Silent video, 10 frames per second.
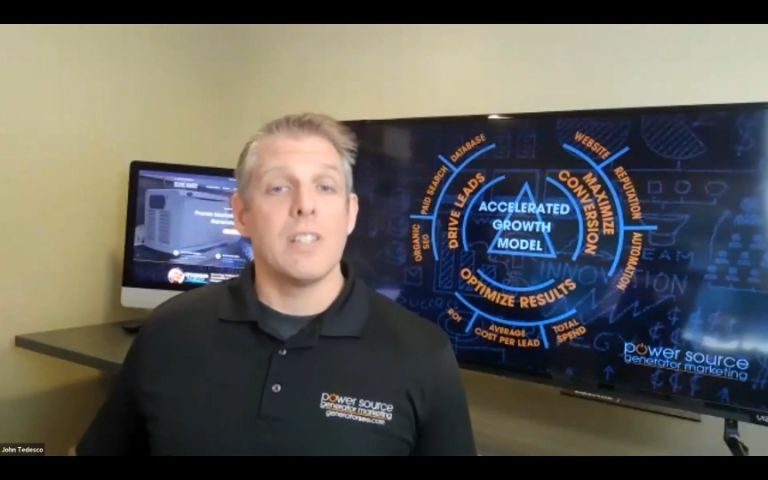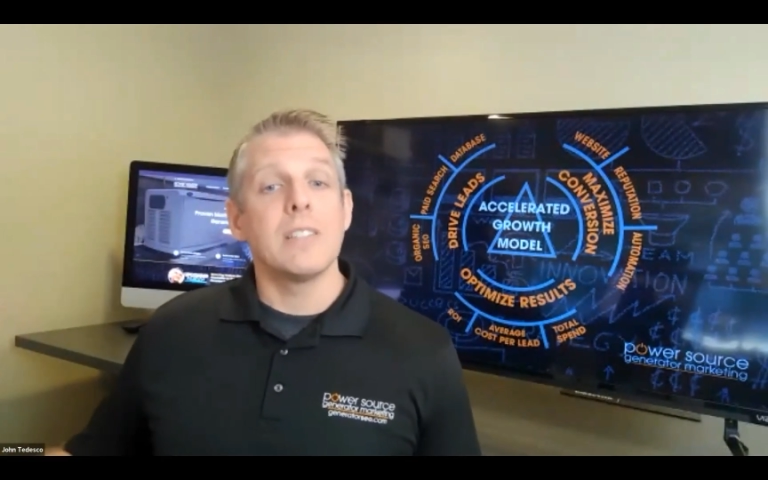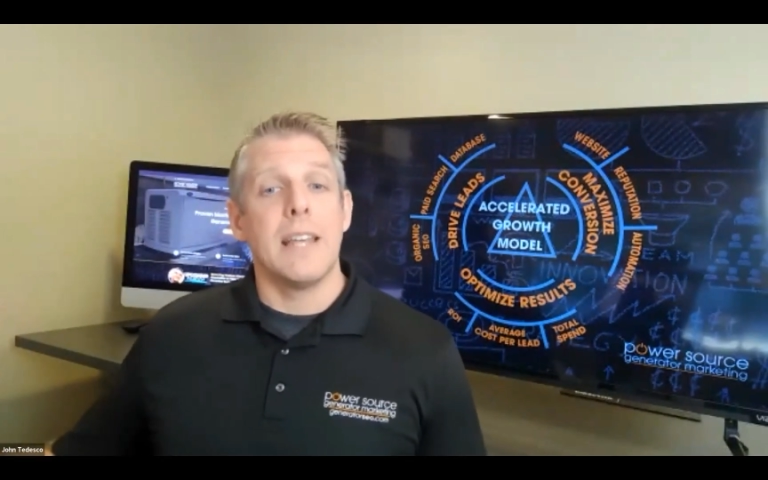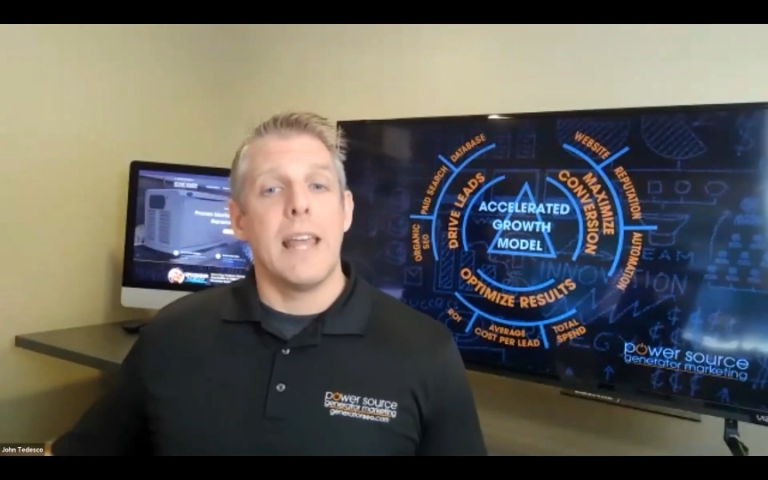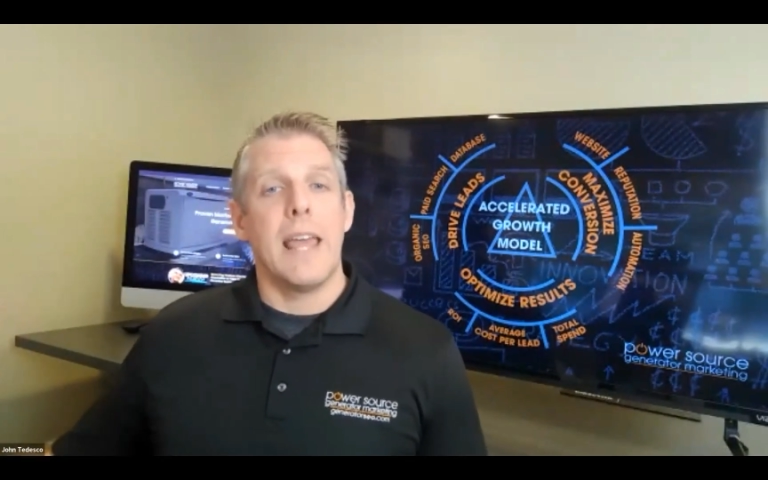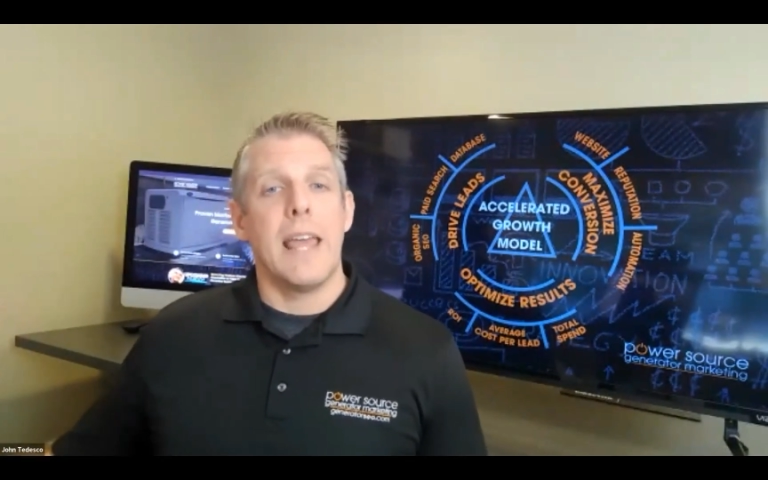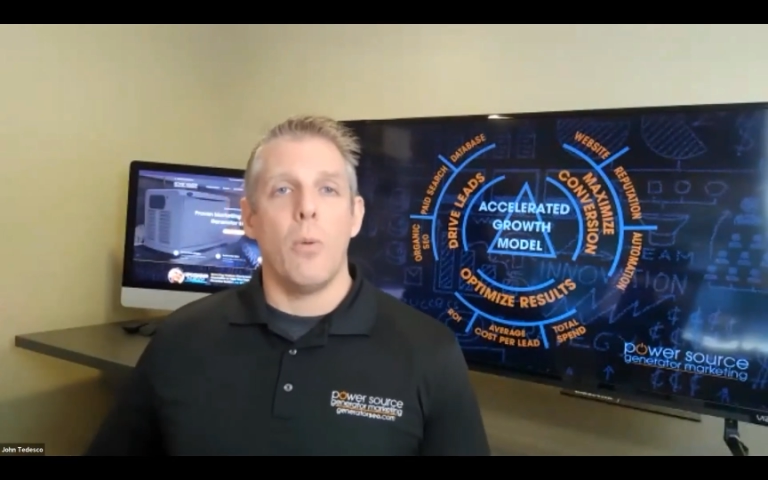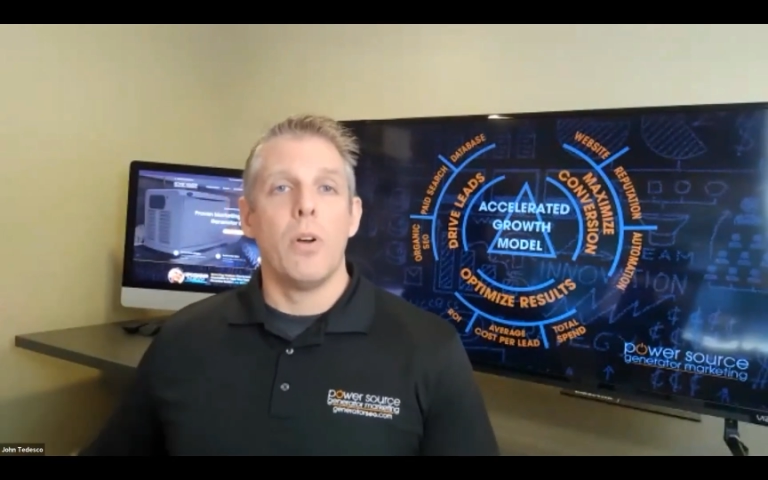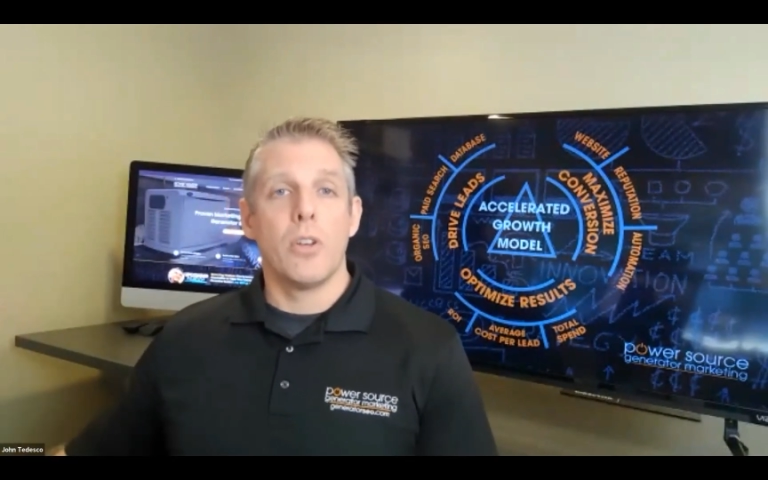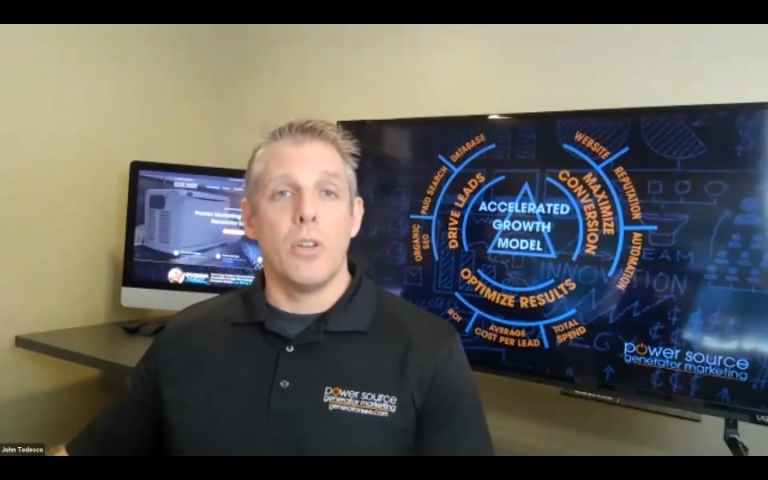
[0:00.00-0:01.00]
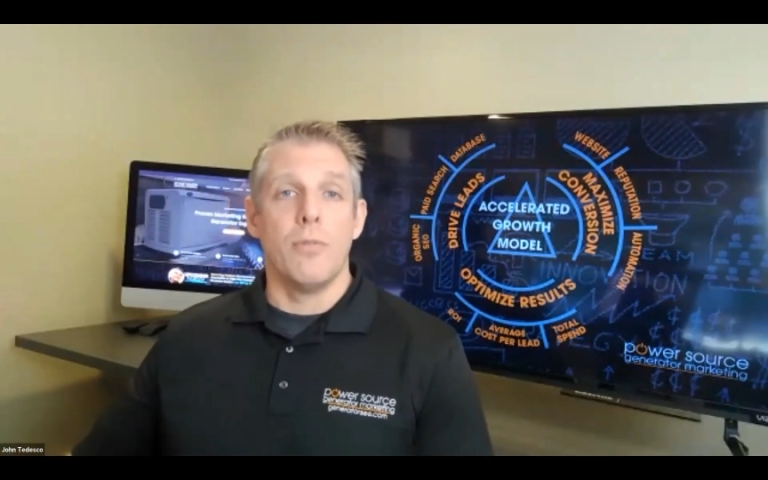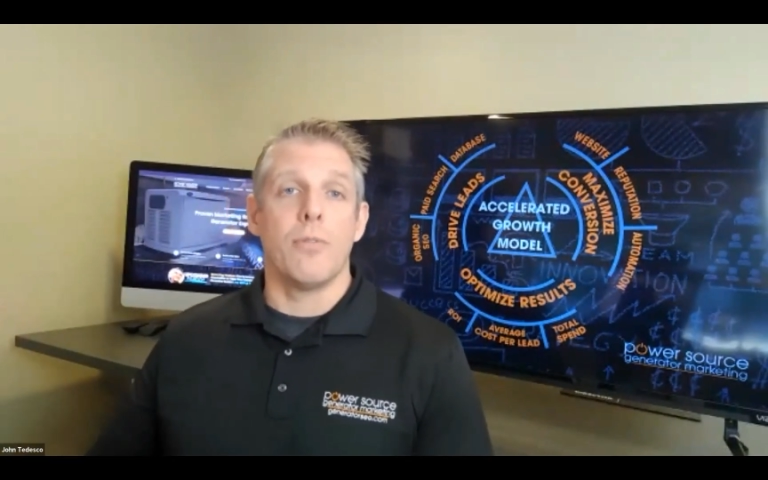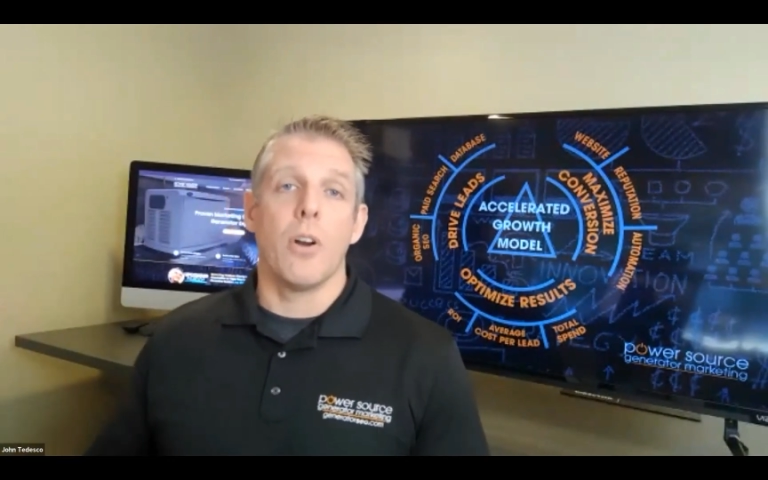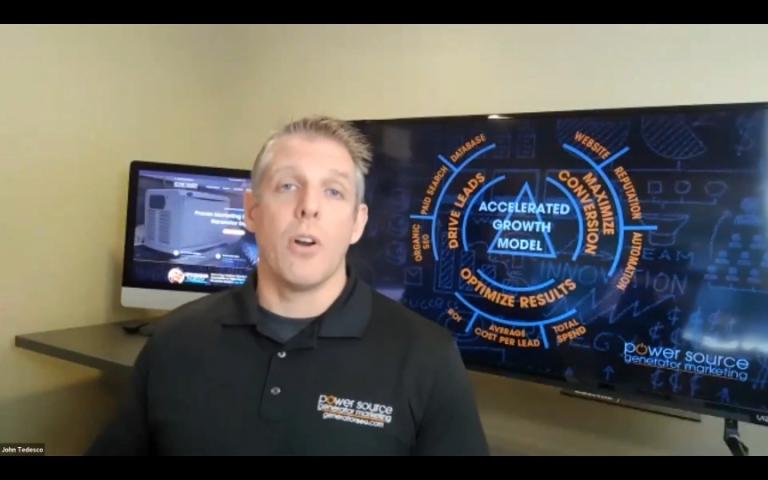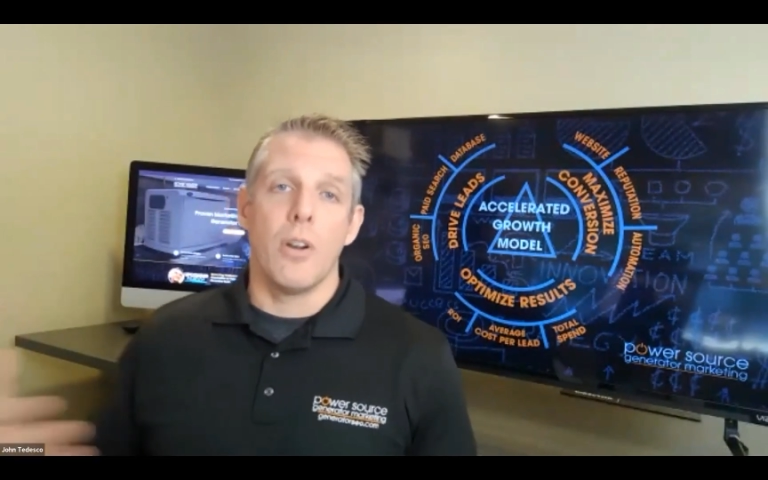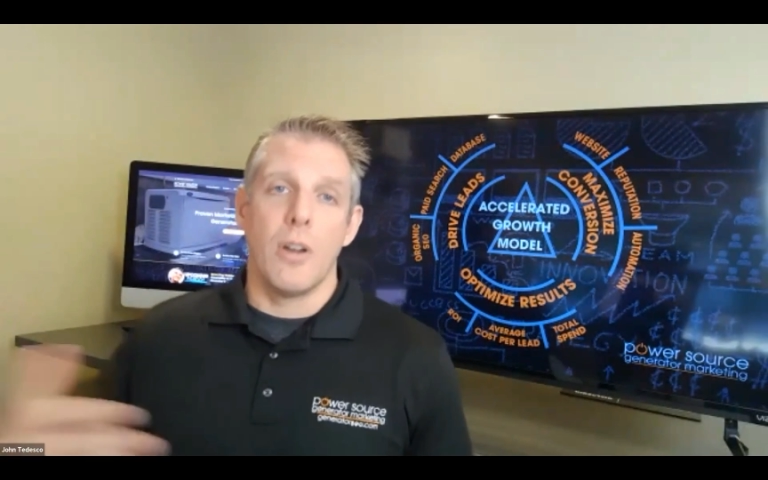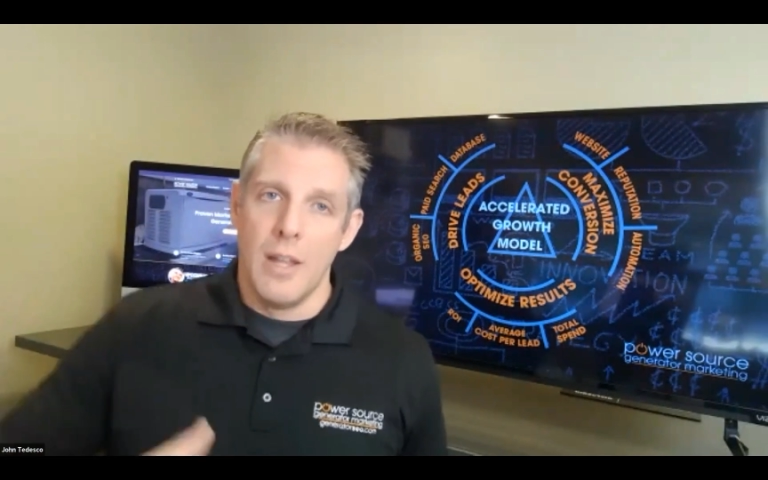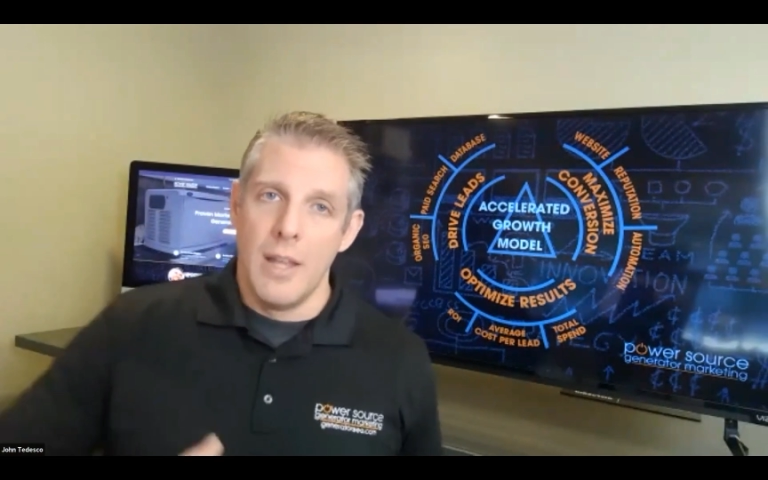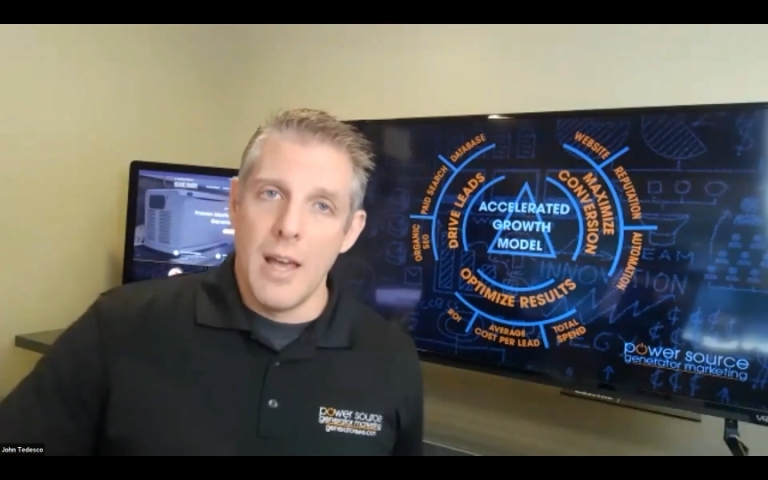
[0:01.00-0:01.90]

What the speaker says: This can help convert